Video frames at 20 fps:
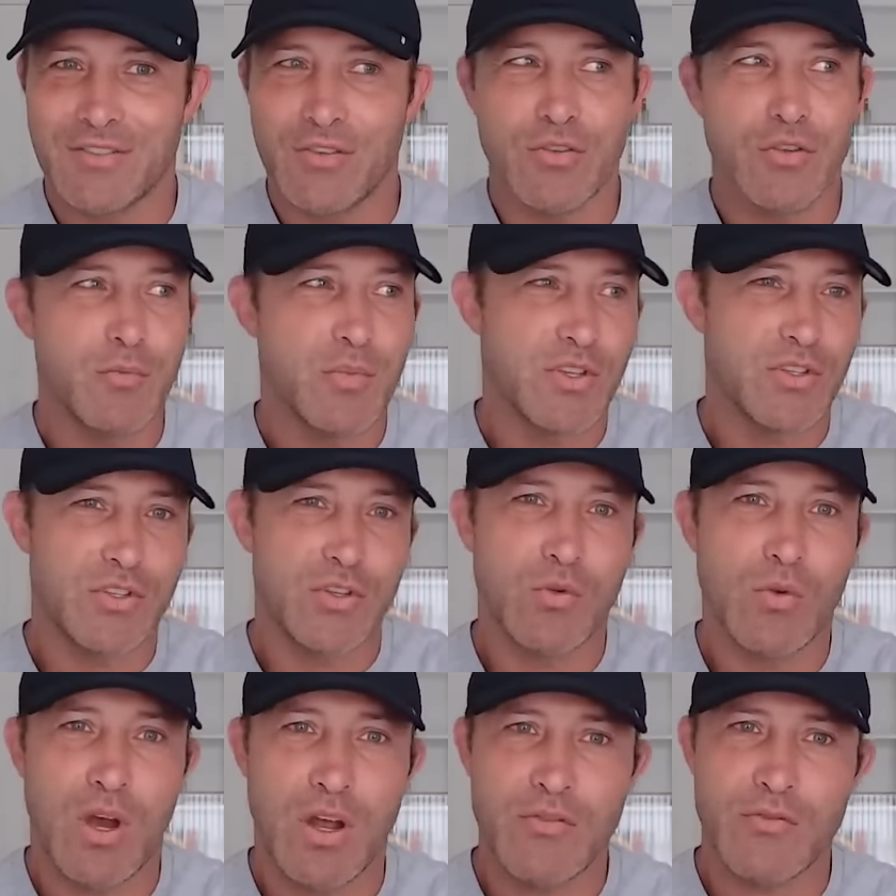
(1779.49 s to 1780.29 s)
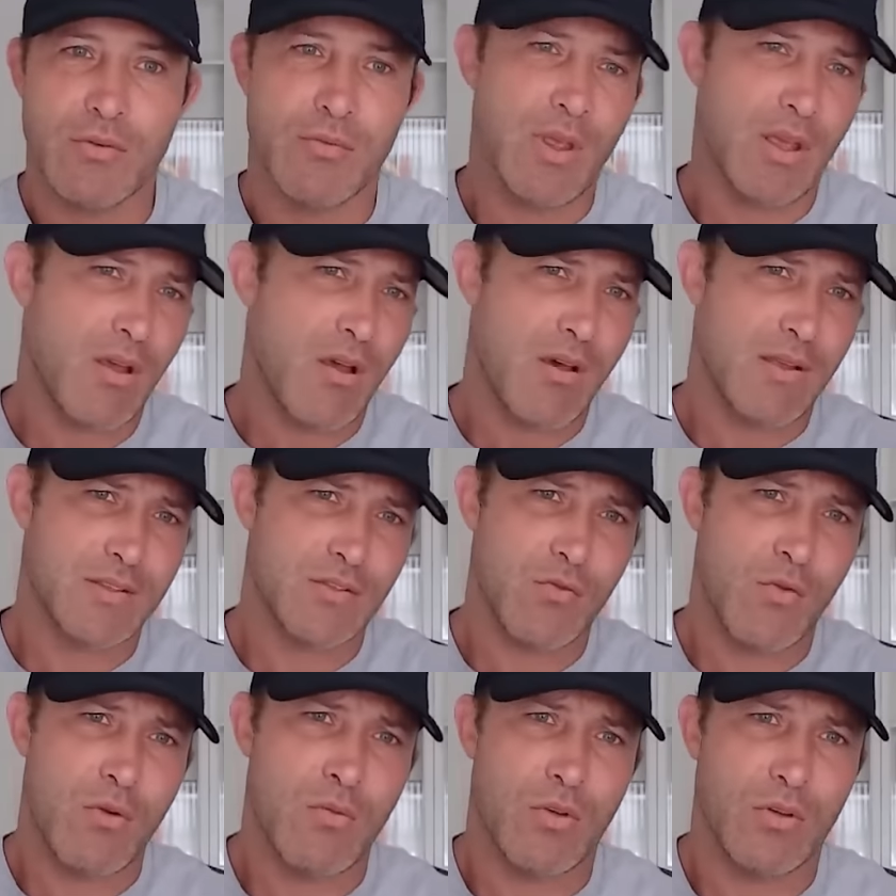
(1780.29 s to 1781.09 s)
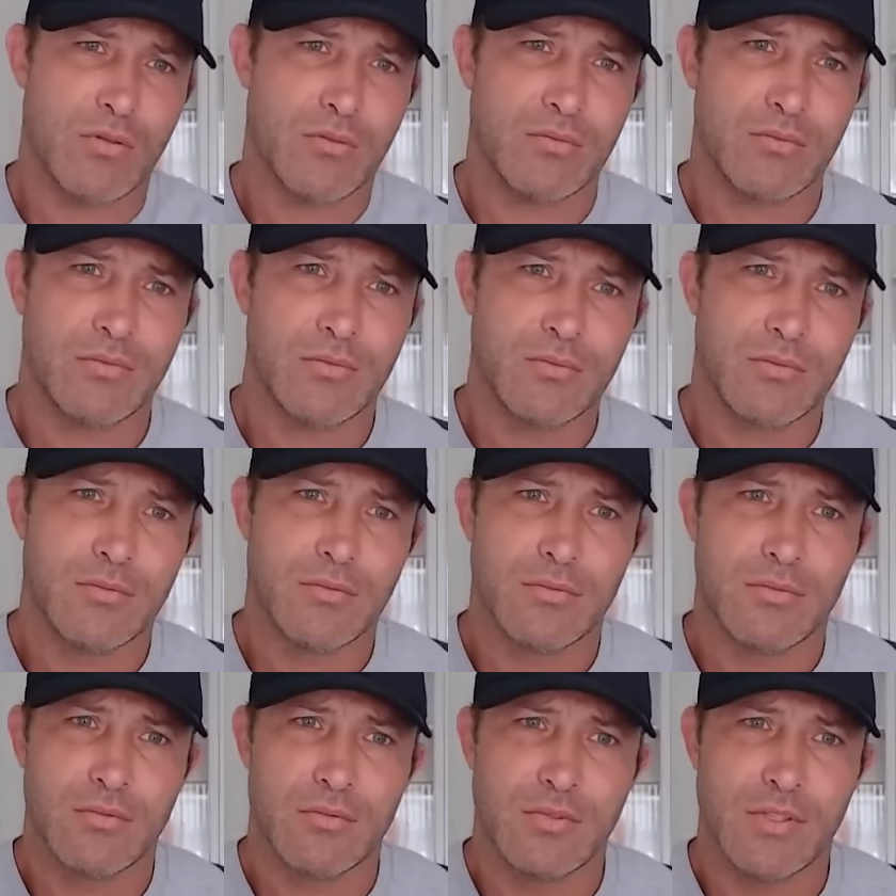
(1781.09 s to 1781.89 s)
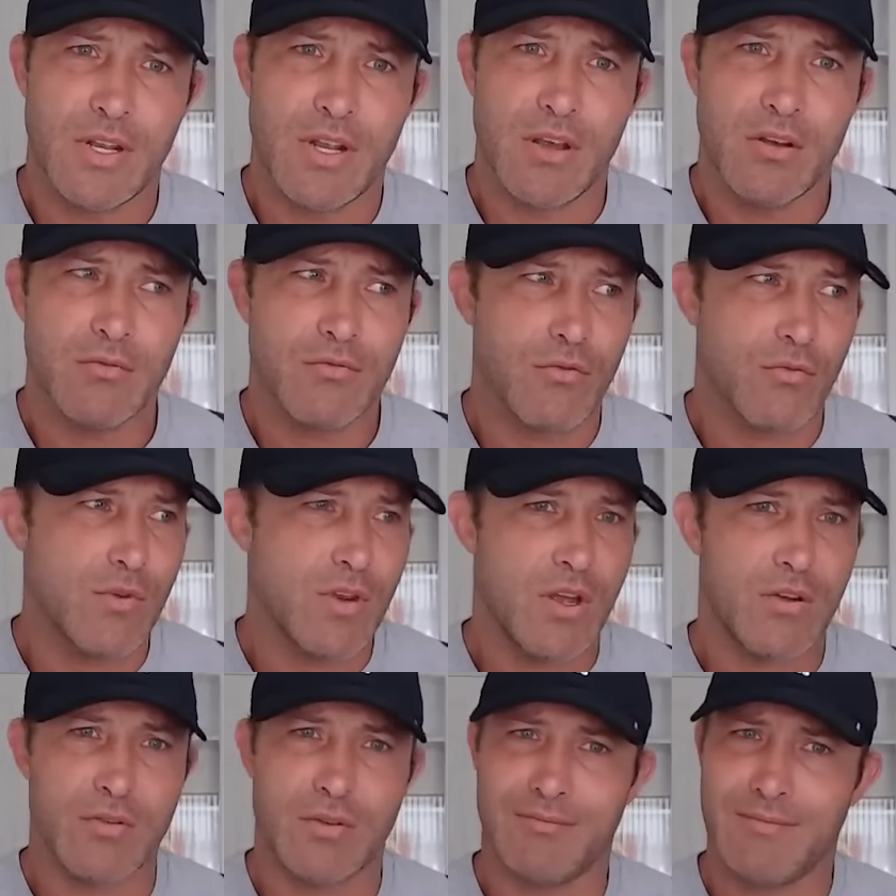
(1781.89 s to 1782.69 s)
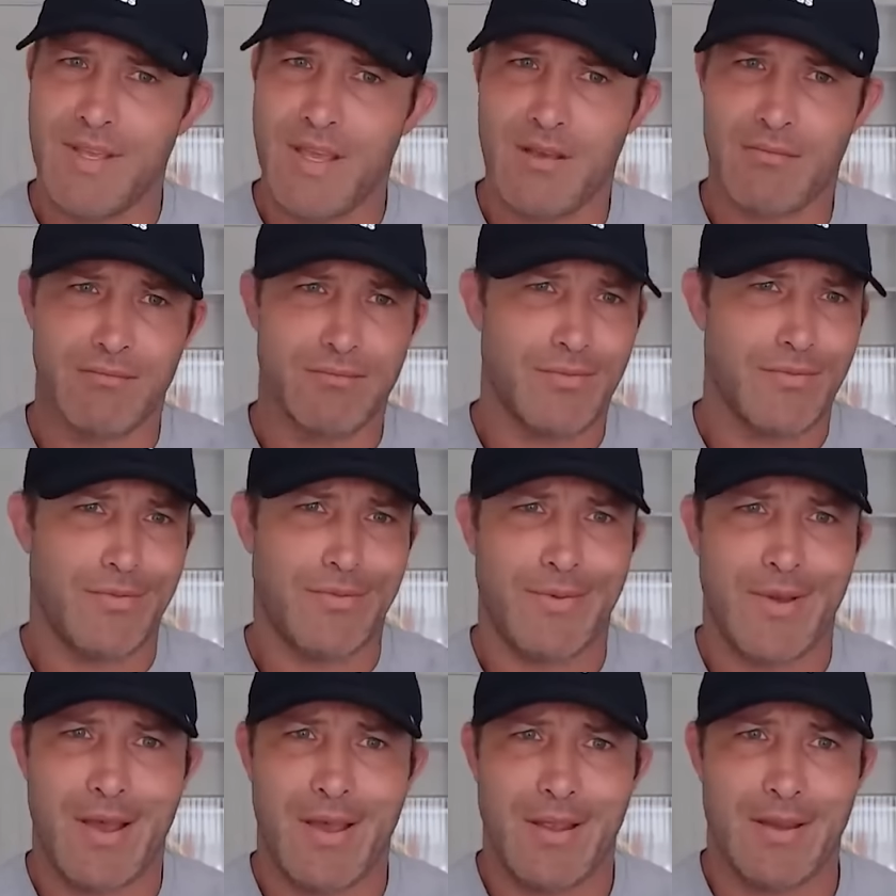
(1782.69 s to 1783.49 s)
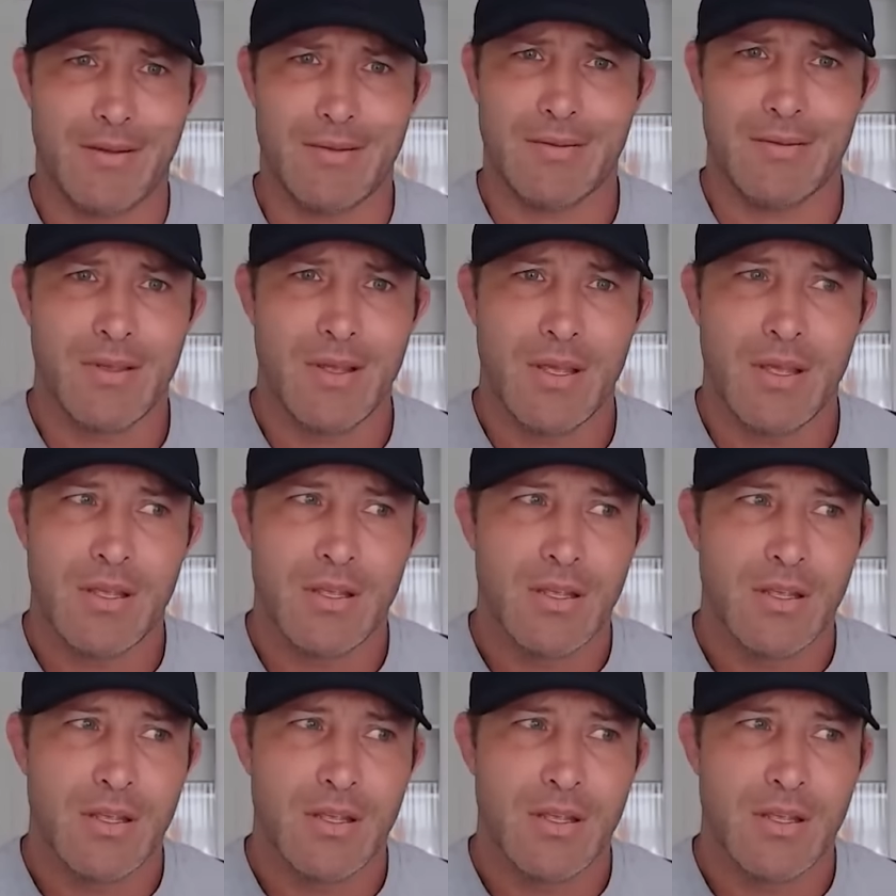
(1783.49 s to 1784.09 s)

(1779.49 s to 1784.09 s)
So you'd be 200, I'm like, oh, it's normal, you know. 300, yeah, fine.